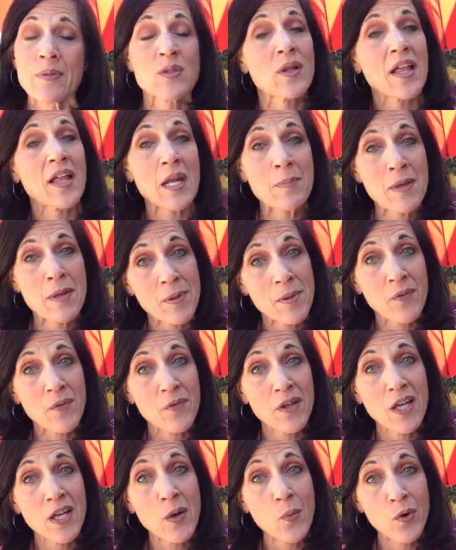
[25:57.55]
So a lot of people are
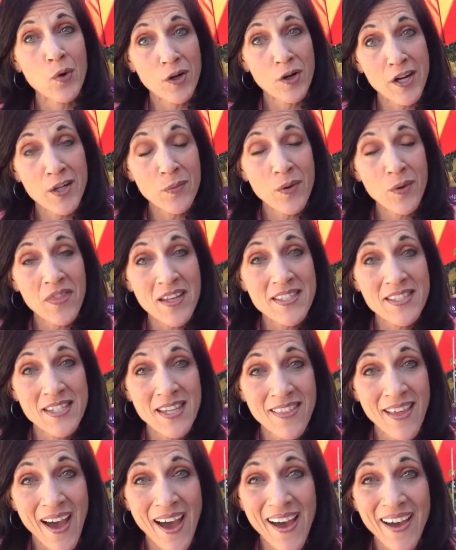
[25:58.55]
really worried when they
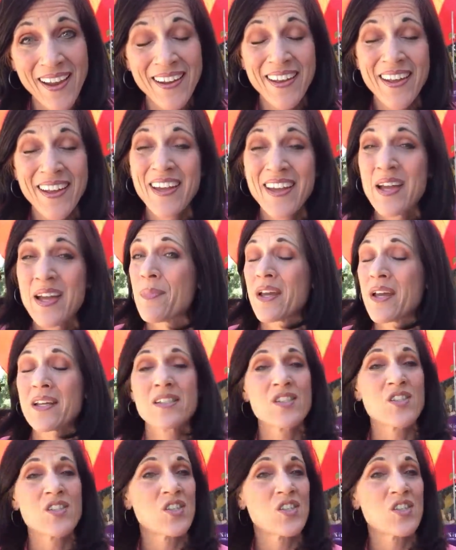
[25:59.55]
see that, but it's